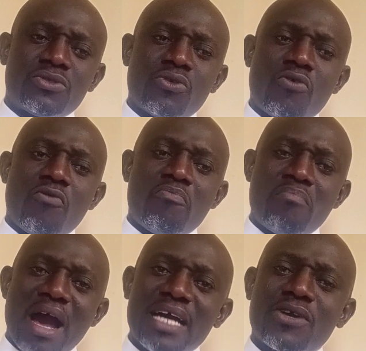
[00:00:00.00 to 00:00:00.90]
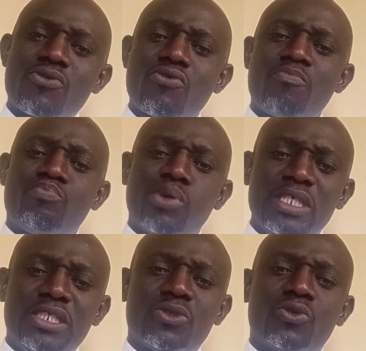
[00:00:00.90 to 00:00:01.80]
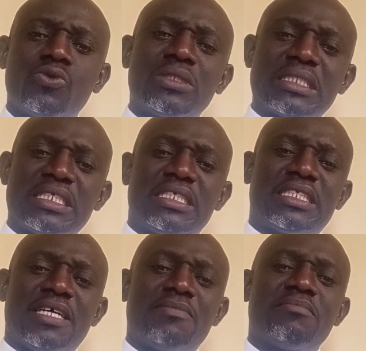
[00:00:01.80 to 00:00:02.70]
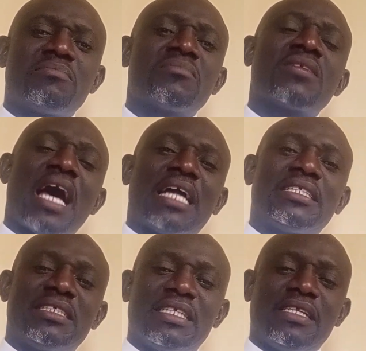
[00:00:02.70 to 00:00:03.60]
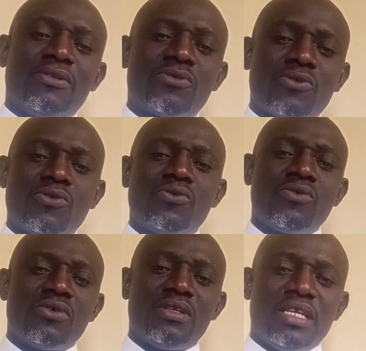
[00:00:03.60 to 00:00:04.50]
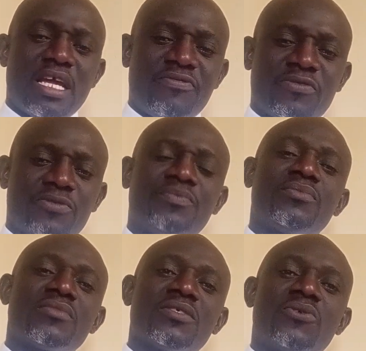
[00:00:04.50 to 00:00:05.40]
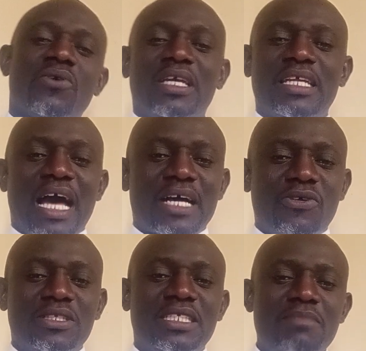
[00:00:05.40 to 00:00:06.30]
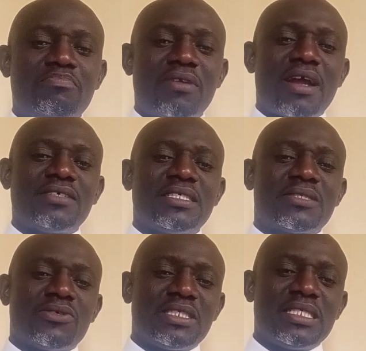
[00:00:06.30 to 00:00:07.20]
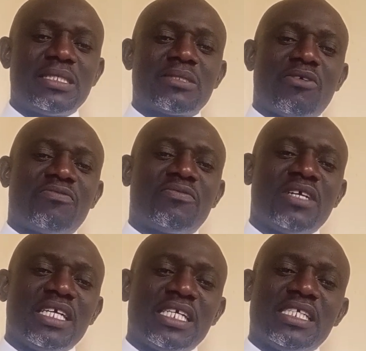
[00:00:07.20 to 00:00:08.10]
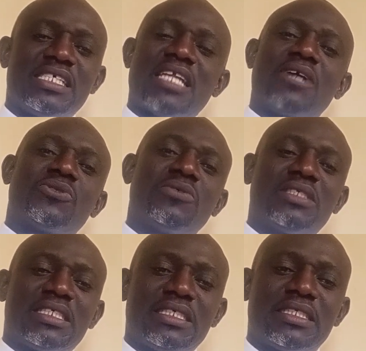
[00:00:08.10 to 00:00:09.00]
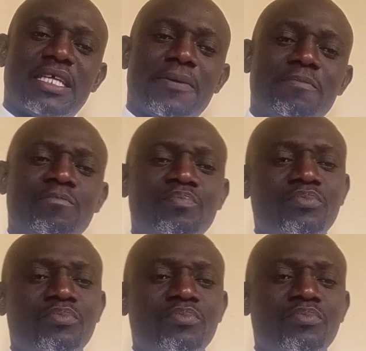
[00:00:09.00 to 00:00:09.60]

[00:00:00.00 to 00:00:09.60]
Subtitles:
to macro political system at the local level. So in our contemporary studies of international system,